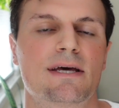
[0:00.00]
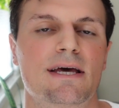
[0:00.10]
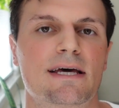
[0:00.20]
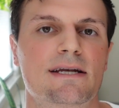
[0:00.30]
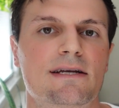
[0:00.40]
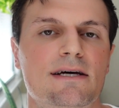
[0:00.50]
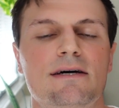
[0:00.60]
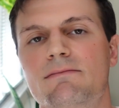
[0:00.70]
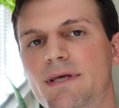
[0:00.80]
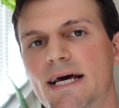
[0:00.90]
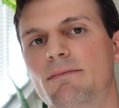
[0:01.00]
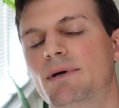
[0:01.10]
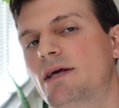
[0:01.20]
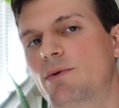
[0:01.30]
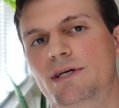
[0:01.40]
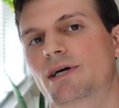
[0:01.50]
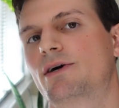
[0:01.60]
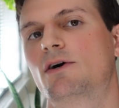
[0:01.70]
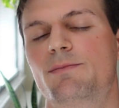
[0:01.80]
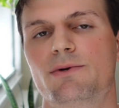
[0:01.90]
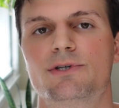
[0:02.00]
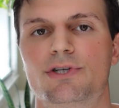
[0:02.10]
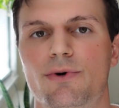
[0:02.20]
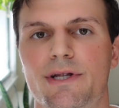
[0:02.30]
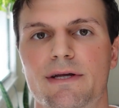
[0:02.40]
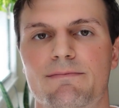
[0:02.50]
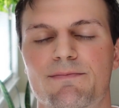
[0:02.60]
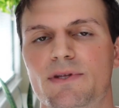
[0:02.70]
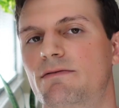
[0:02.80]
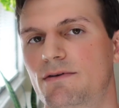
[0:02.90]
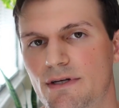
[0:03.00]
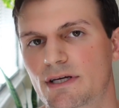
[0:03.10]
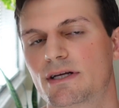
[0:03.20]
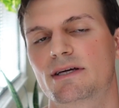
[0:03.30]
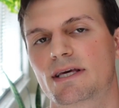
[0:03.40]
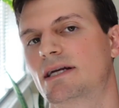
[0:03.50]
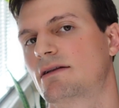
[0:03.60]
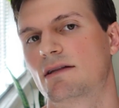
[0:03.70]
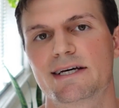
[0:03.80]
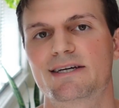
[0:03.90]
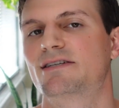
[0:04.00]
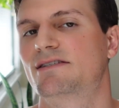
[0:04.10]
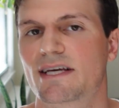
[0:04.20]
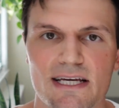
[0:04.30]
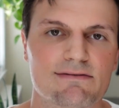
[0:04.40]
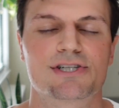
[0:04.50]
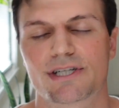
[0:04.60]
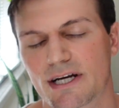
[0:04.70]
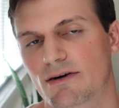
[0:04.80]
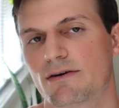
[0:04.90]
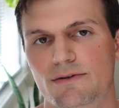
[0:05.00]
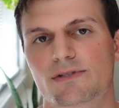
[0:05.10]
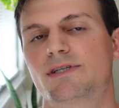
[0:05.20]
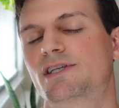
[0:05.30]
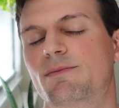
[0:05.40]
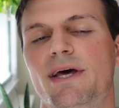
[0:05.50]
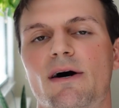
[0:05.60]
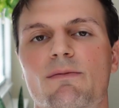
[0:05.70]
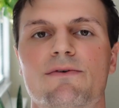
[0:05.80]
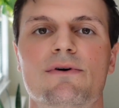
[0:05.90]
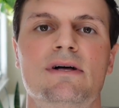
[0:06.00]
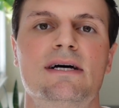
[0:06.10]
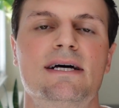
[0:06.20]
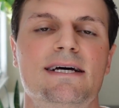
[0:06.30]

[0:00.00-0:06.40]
And yeah, anyways, I hope you enjoyed it. If you did, again, a like, a save, a share, all those things could be helpful.